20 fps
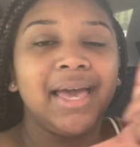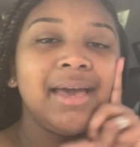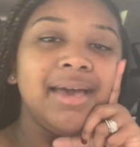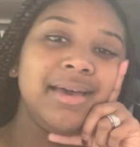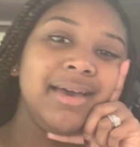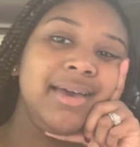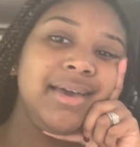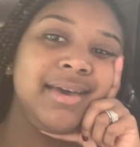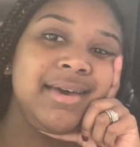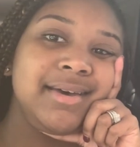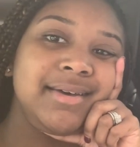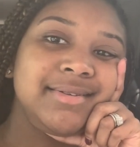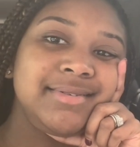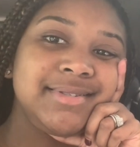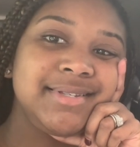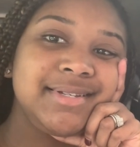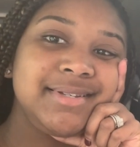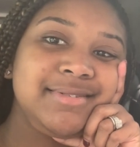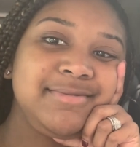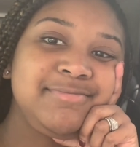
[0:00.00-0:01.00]

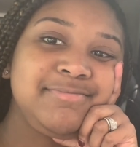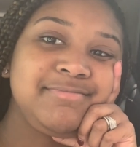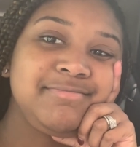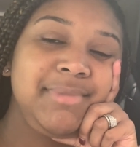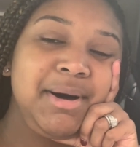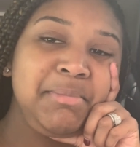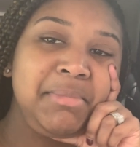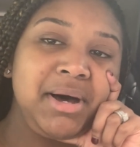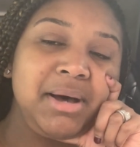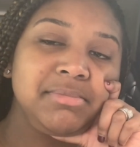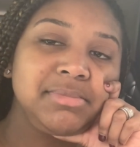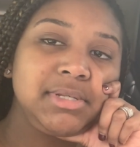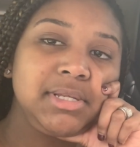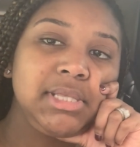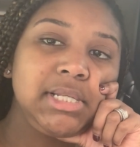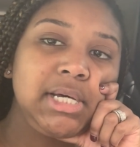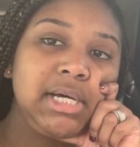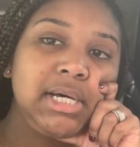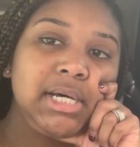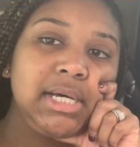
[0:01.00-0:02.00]
And my mom's in
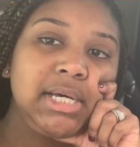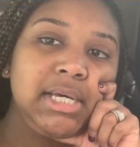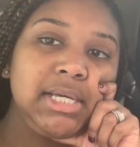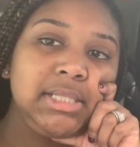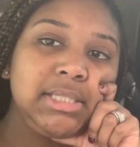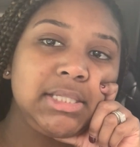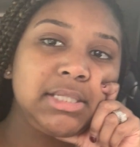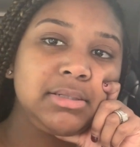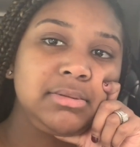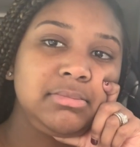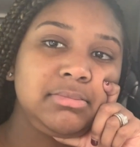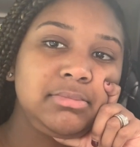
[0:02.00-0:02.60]
the cut.